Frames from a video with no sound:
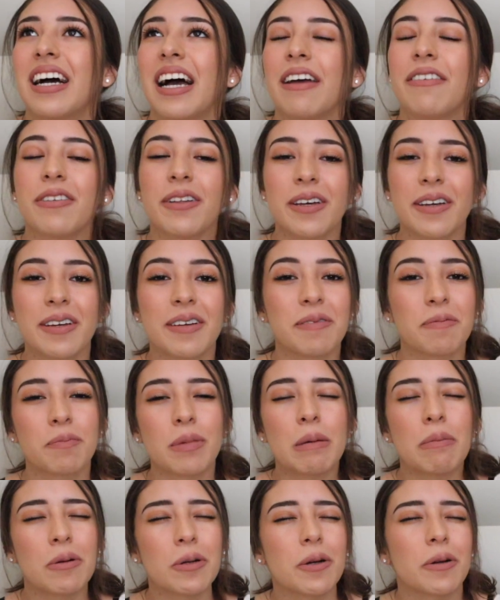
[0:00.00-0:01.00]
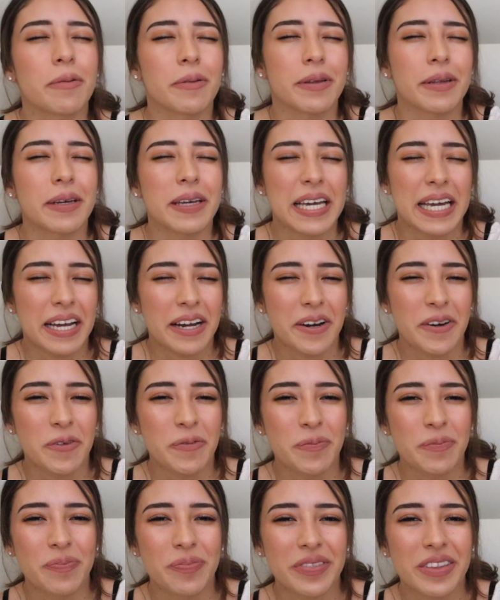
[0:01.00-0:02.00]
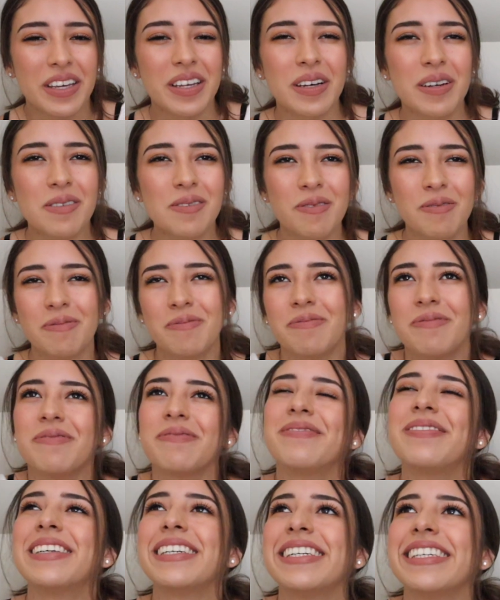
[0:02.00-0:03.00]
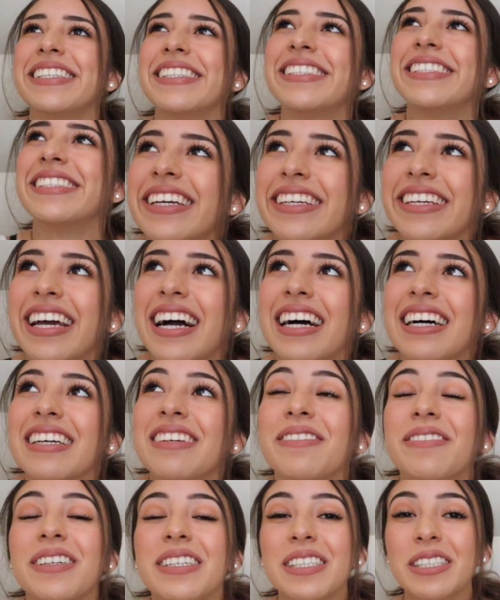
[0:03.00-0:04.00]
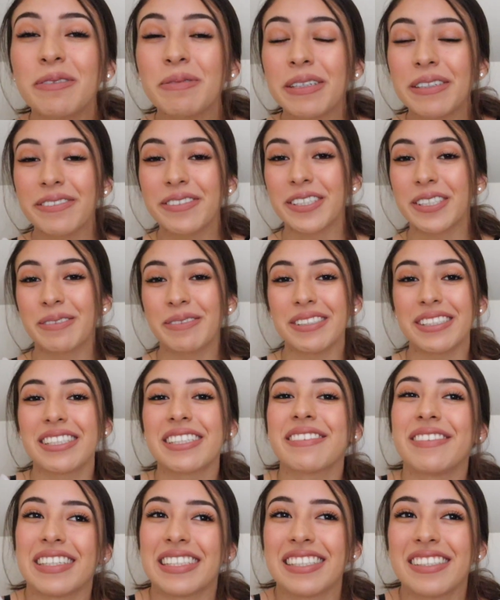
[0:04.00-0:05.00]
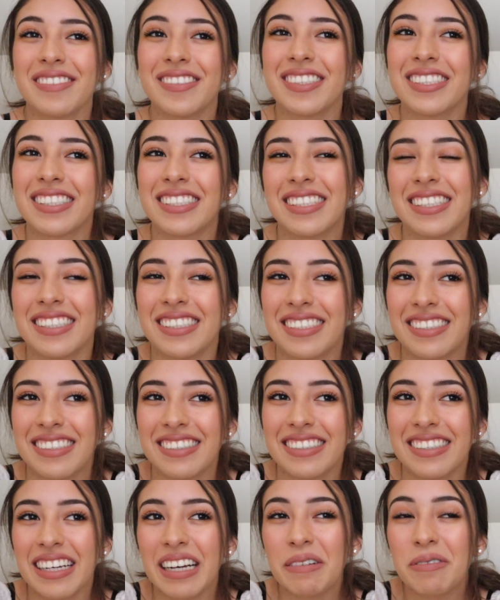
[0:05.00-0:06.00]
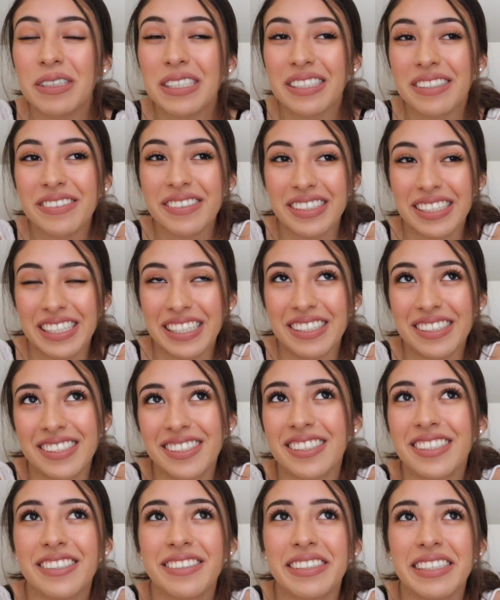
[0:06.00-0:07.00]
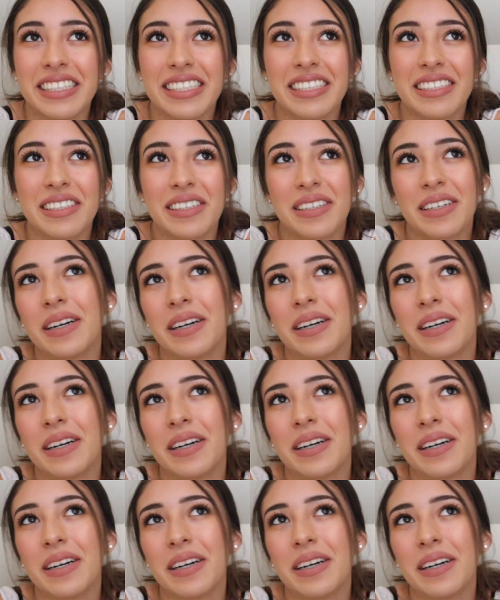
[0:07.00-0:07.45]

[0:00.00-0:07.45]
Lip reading: I feel like people don't really care, you know? But yeah, it was my first music festival, so I wasn't really used to it.